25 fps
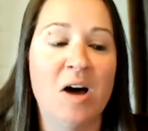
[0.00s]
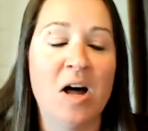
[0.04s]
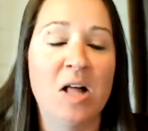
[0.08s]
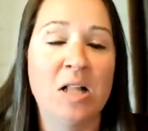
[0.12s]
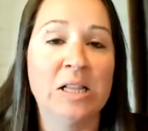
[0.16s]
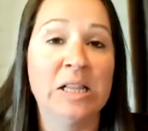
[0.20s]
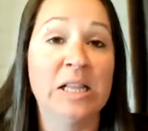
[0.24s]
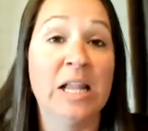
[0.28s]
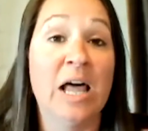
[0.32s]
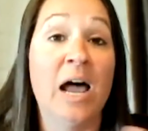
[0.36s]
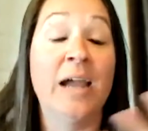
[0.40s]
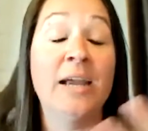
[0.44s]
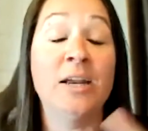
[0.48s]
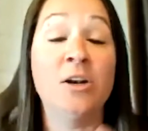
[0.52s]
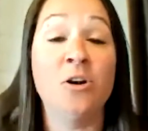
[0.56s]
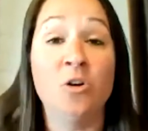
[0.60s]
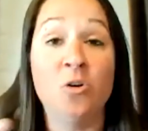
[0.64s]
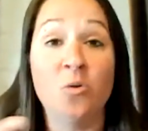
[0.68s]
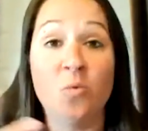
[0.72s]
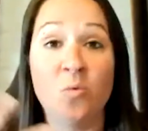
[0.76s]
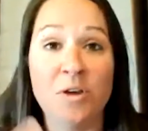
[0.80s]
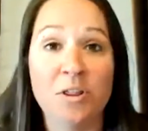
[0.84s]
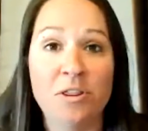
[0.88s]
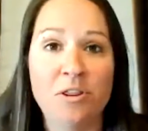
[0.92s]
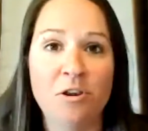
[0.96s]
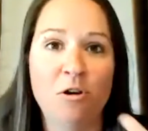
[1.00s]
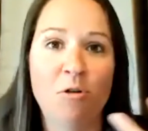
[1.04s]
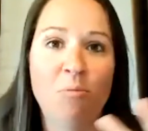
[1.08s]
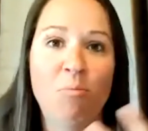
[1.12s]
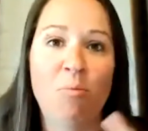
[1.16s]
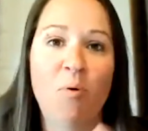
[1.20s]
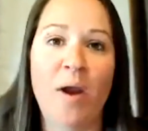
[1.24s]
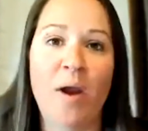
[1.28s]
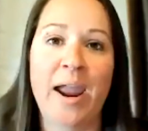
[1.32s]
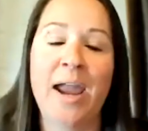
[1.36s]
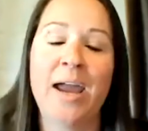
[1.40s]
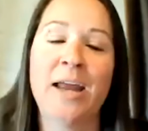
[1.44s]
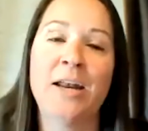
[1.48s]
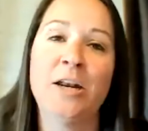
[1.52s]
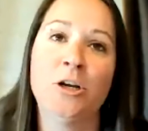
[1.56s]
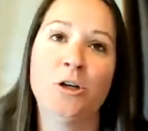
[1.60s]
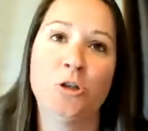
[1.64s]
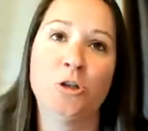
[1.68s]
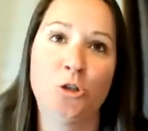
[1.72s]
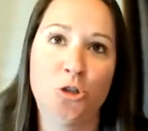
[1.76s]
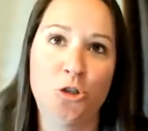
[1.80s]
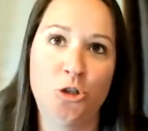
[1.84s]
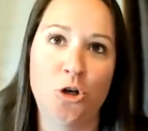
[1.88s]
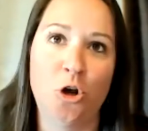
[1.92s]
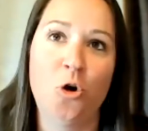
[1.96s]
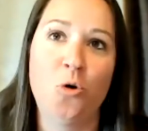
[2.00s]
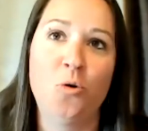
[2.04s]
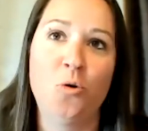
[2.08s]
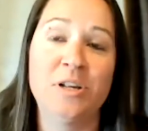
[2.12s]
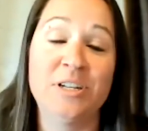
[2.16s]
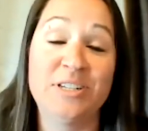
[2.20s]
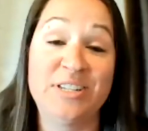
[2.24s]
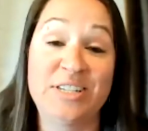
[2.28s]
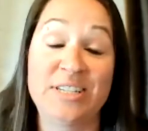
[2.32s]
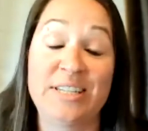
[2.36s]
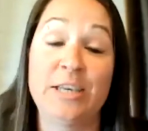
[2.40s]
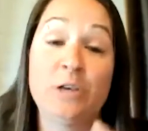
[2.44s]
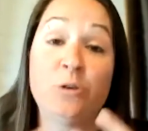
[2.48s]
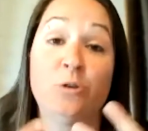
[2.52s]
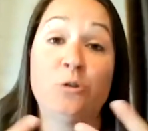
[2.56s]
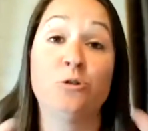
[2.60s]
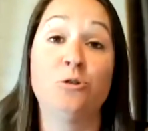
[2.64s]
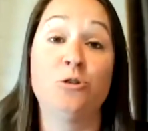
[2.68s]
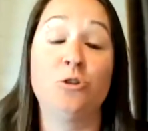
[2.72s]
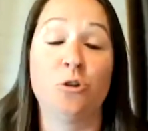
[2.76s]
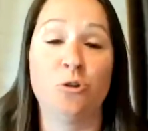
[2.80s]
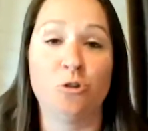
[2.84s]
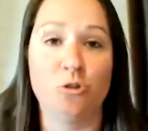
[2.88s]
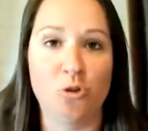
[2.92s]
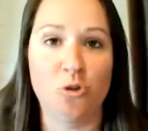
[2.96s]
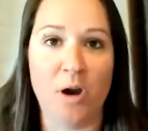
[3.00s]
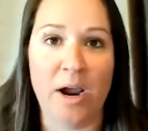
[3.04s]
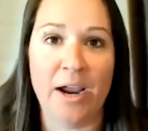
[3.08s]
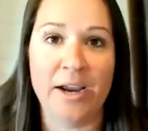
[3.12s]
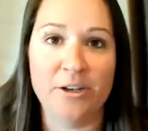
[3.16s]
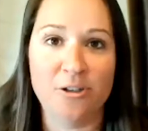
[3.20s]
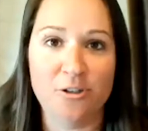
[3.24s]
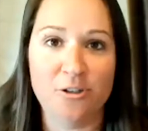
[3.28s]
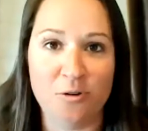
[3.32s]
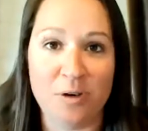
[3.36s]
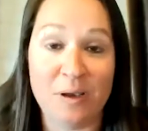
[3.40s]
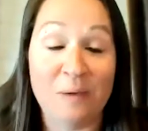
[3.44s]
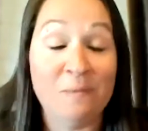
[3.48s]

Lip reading: aligned with your brand and show the skills you're trying to